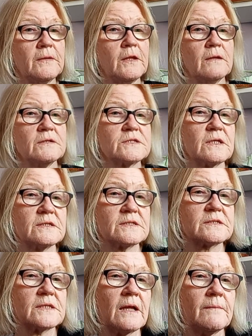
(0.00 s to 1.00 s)
It's
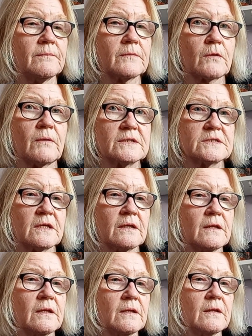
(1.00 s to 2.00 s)
quite
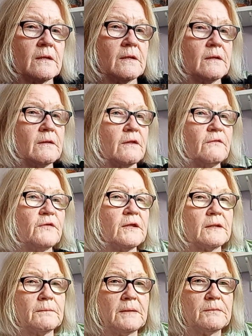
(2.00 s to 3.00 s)
a
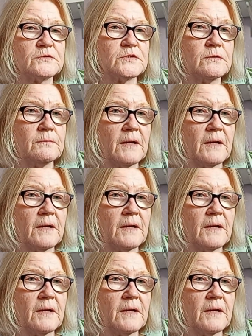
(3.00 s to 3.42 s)
thing that people do,